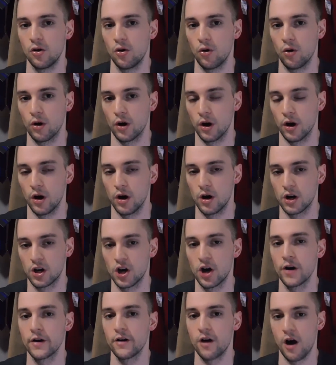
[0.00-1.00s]
or a
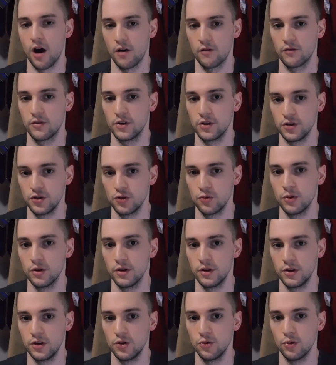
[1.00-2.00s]
cutoff that you
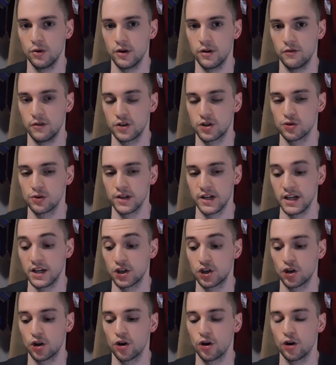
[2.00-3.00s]
would eventually
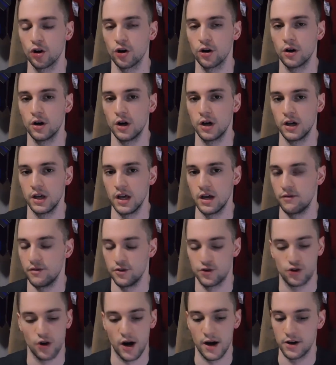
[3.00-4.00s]
incur if
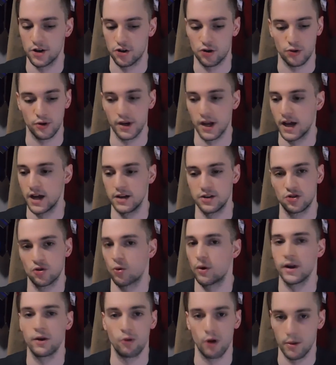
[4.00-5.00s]
you tried to create
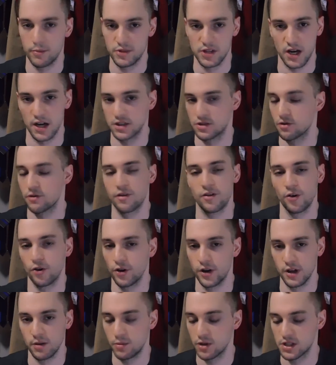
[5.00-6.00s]
20 websites or
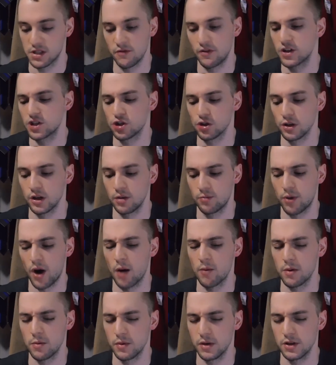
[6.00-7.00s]
30, because eventually it'd
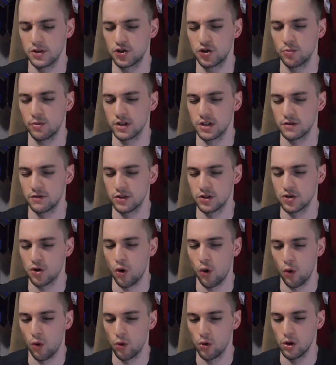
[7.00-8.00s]
probably be too much of a
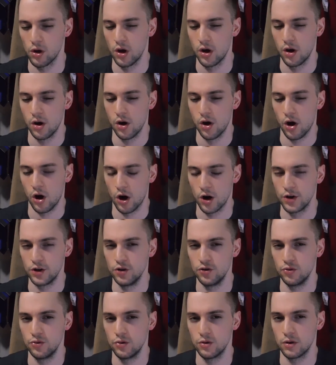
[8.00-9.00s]
toll on
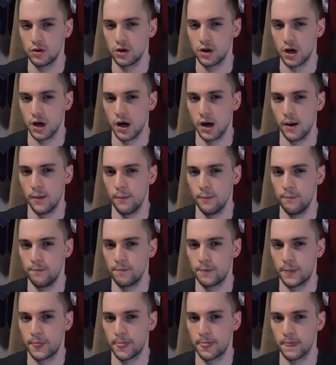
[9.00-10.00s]
you
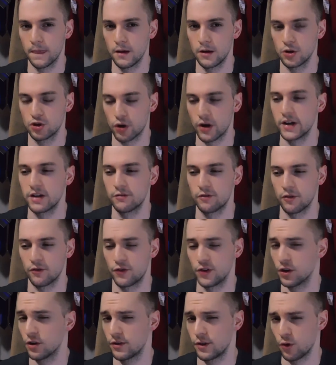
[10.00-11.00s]
trying to
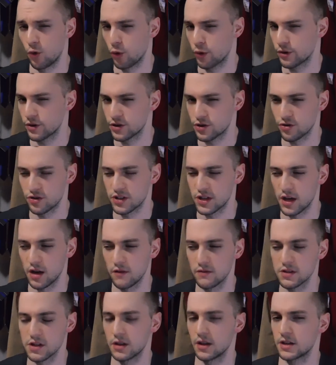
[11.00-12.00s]
fulfill the orders
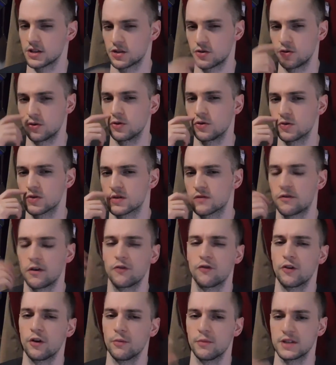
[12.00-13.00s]
yourselves, unless you used a
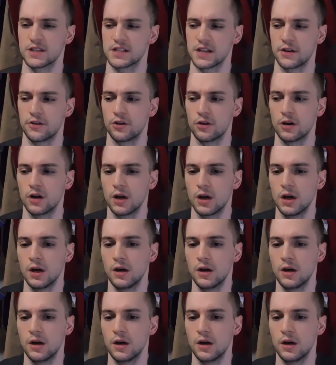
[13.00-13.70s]
fulfillment center.